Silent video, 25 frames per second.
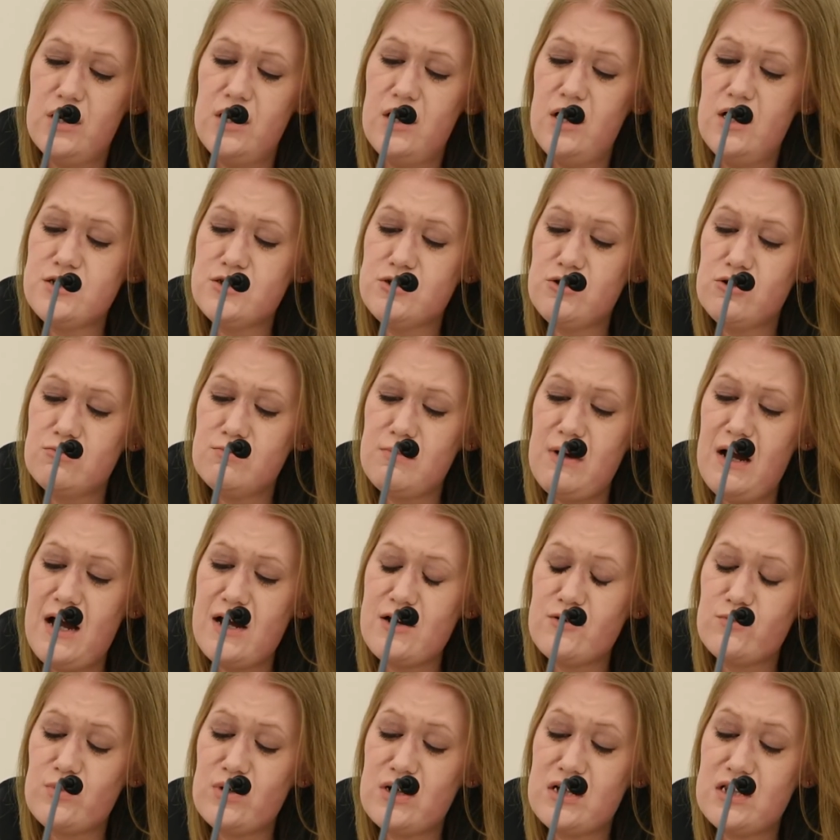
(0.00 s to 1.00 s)
A young
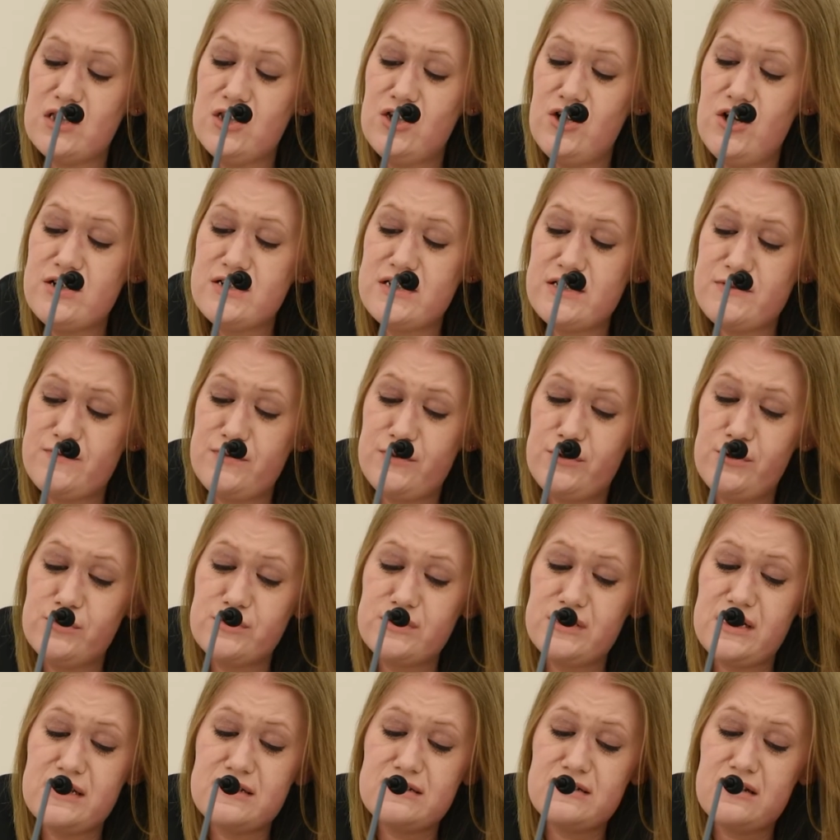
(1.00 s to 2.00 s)
man with learning
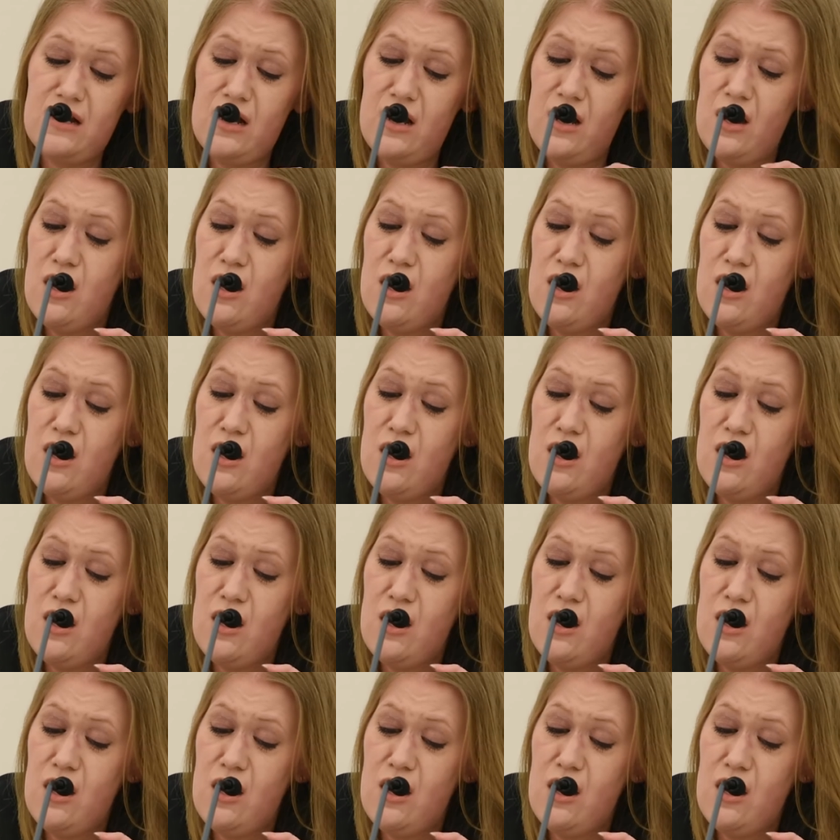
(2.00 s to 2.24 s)
difficulties